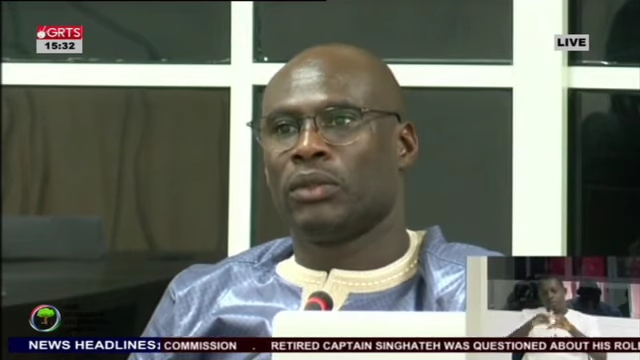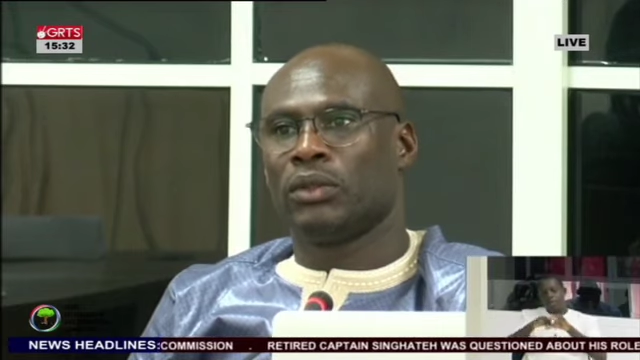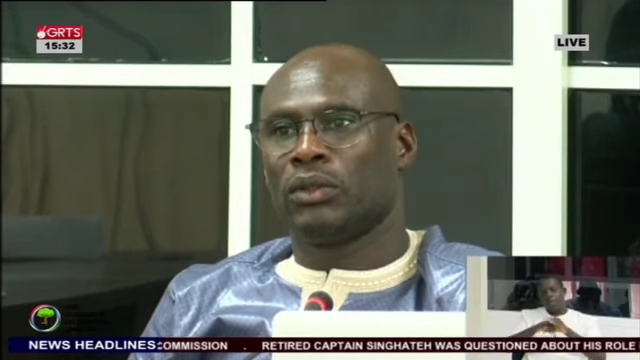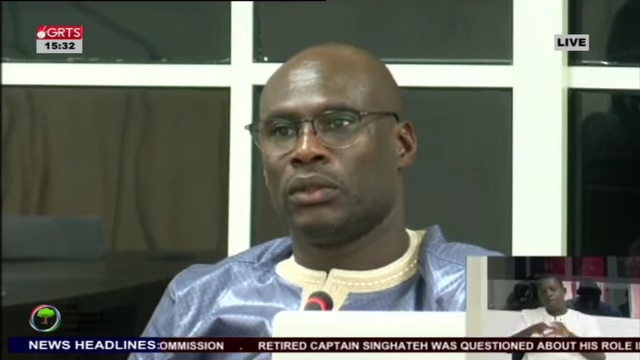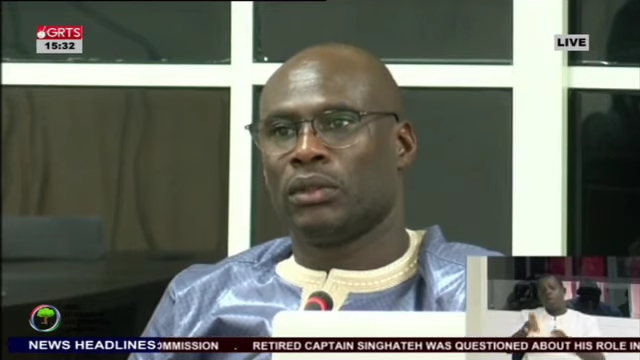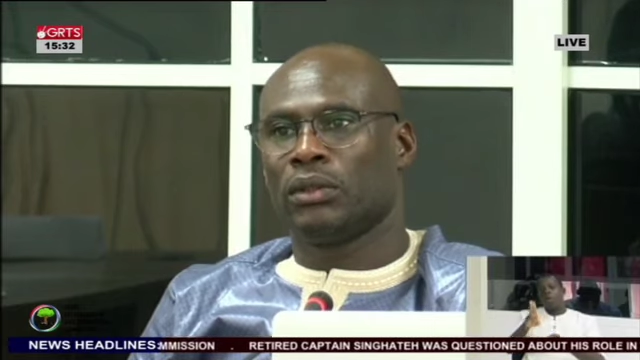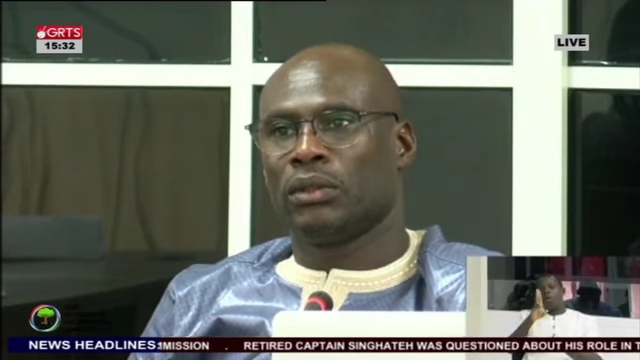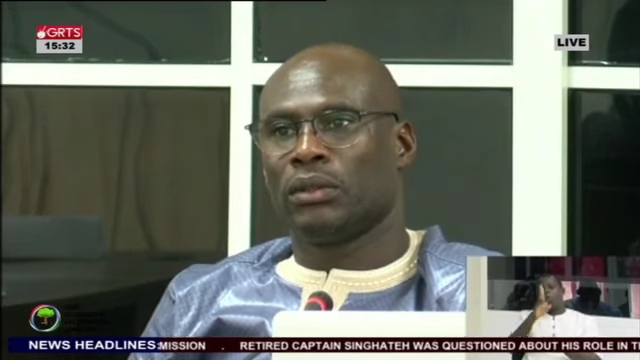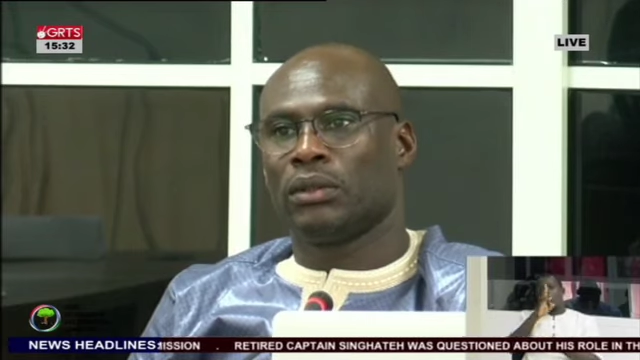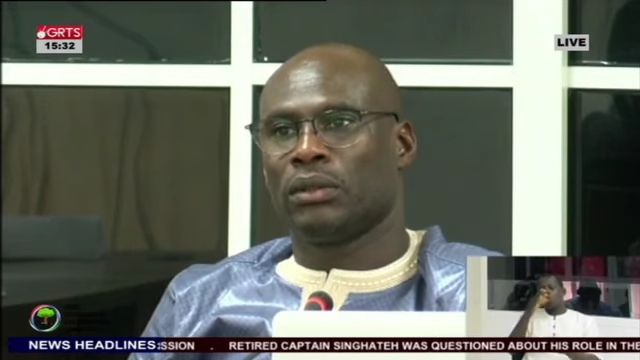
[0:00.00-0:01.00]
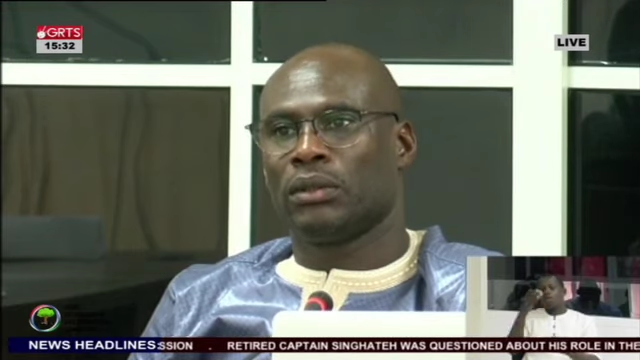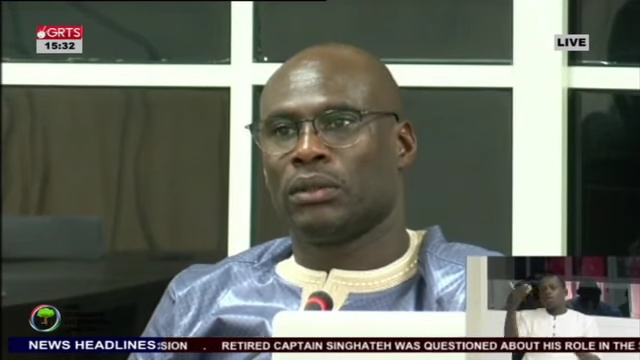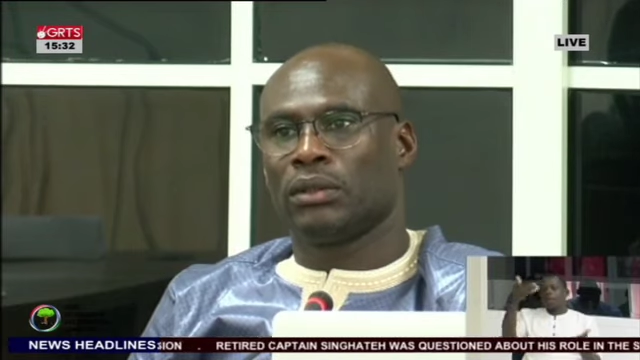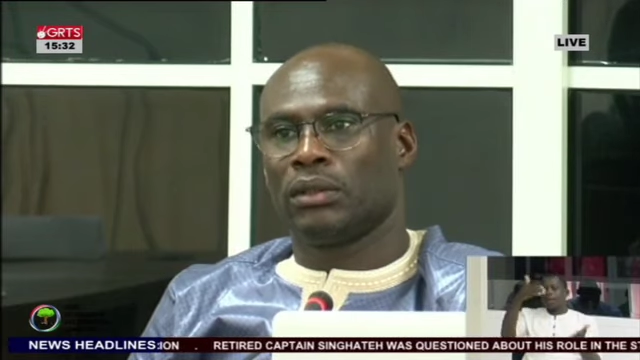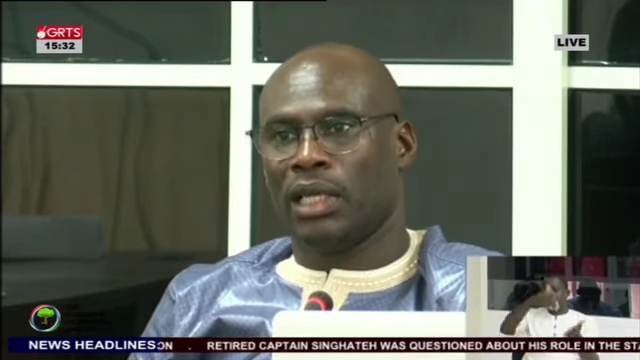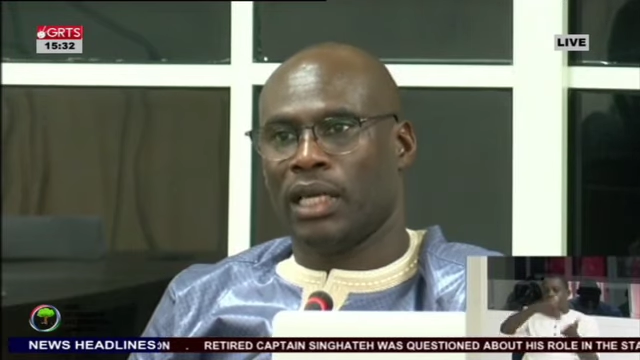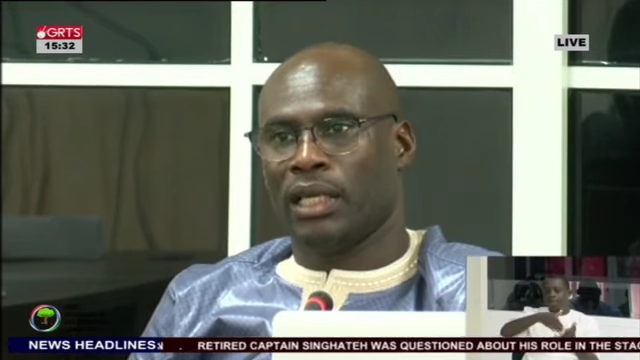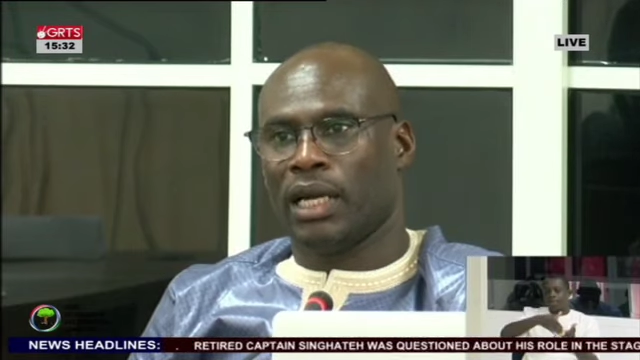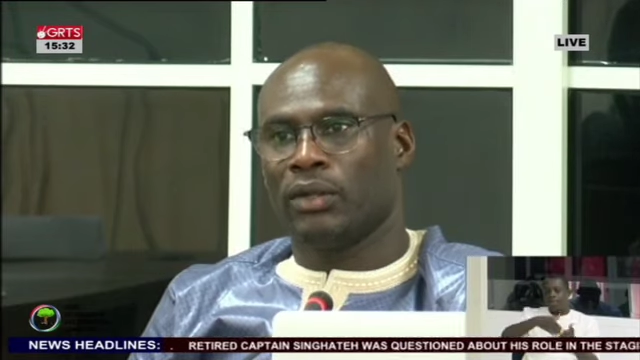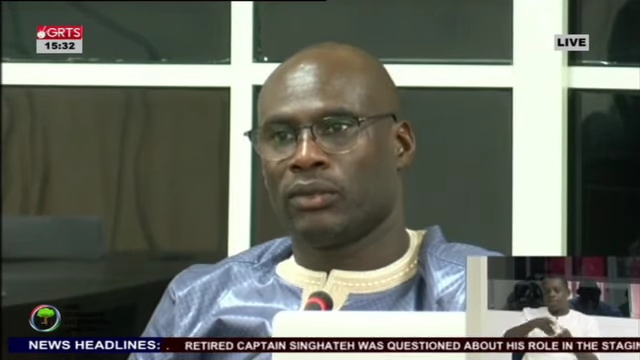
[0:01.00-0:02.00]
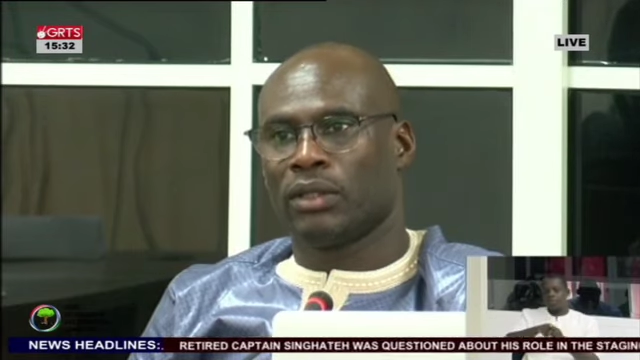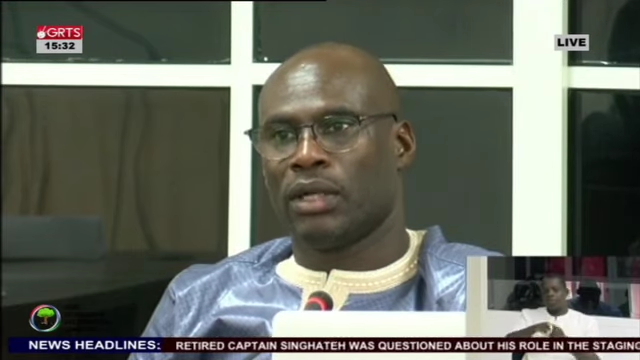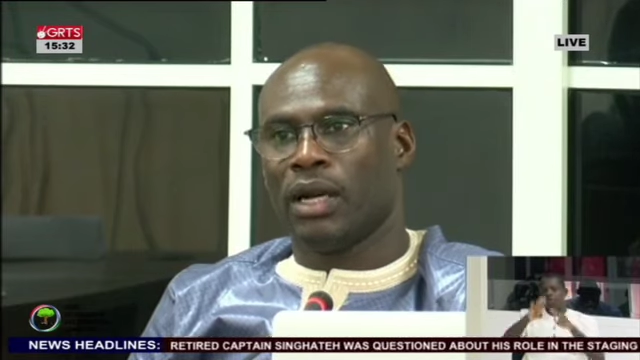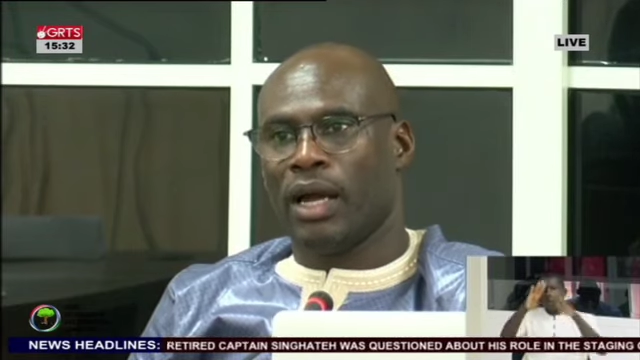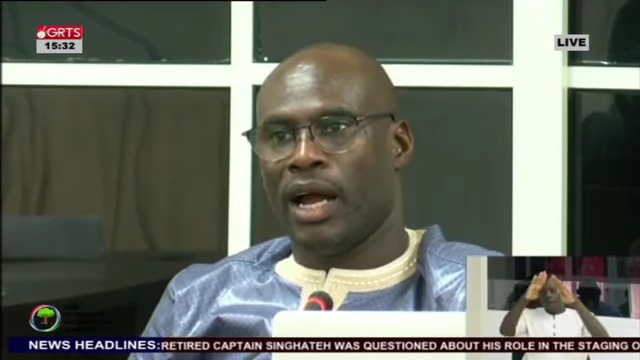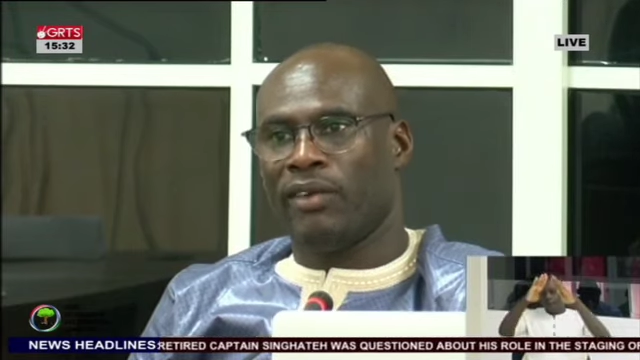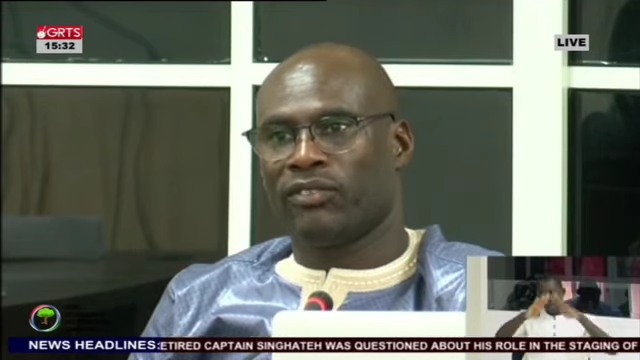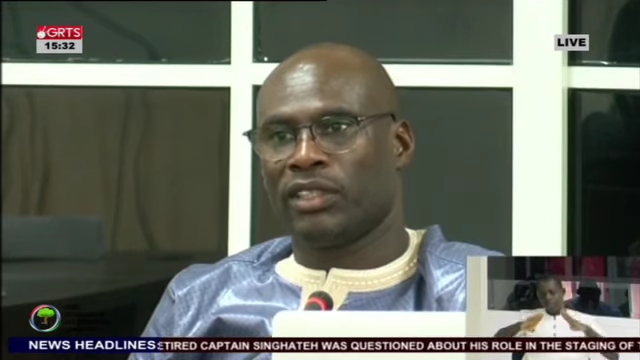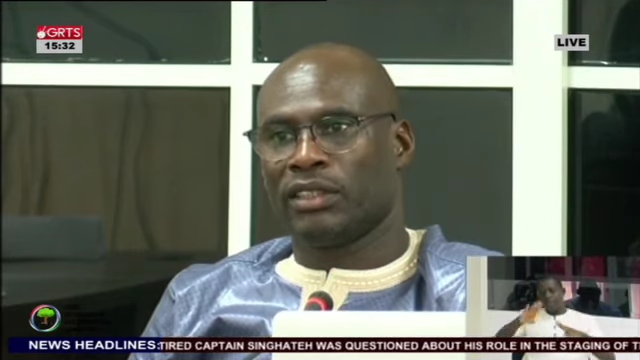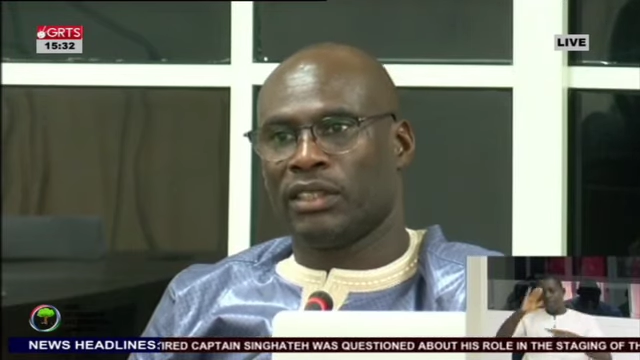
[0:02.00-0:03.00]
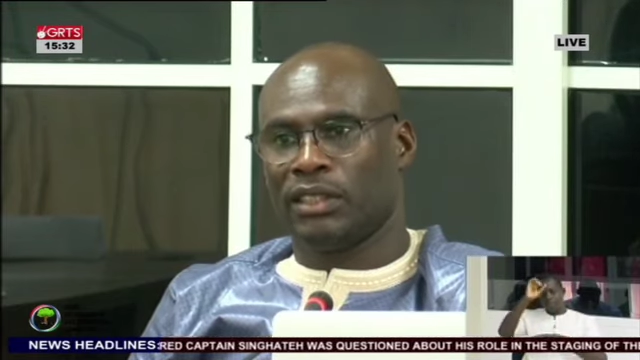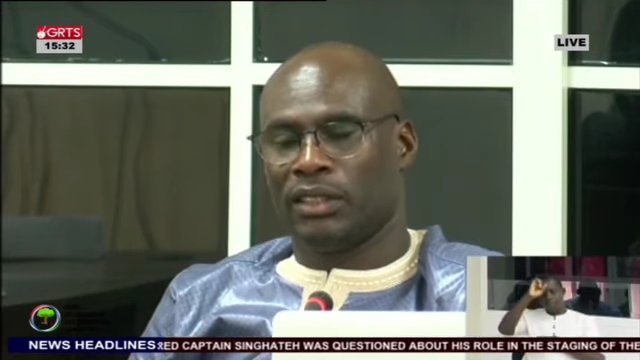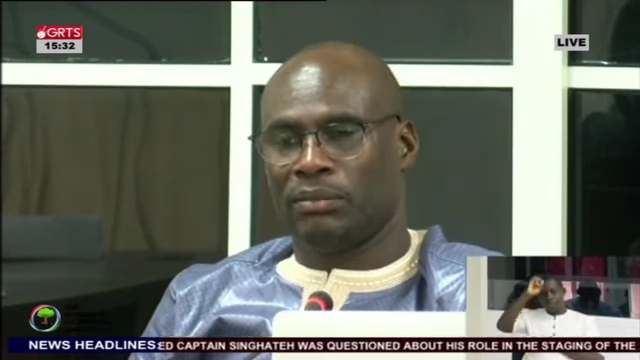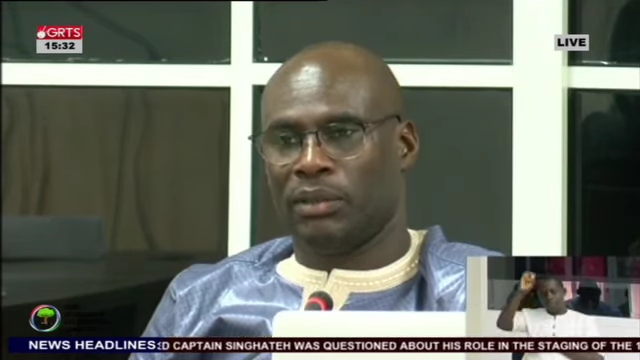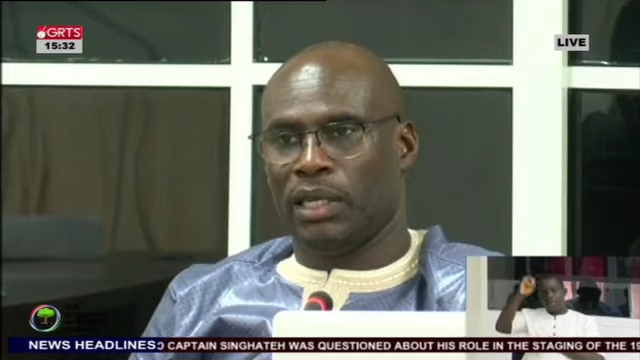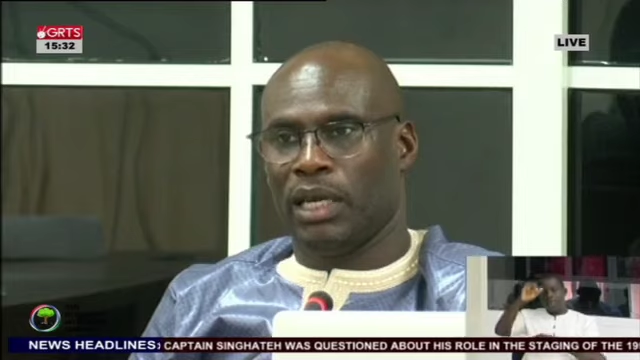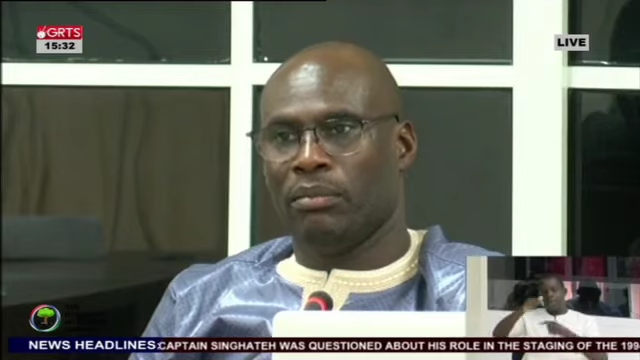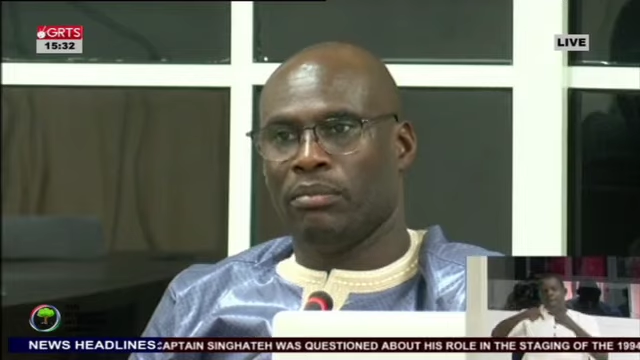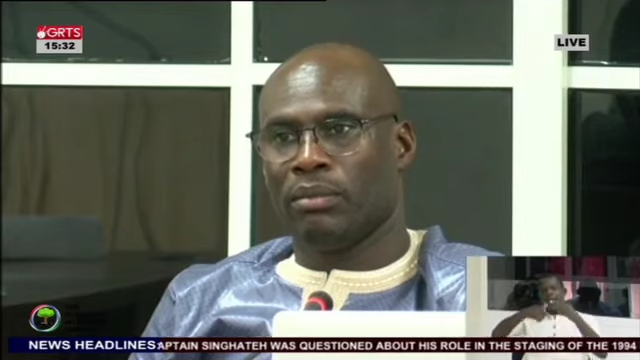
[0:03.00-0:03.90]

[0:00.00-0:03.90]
to State House after 6 p.m.,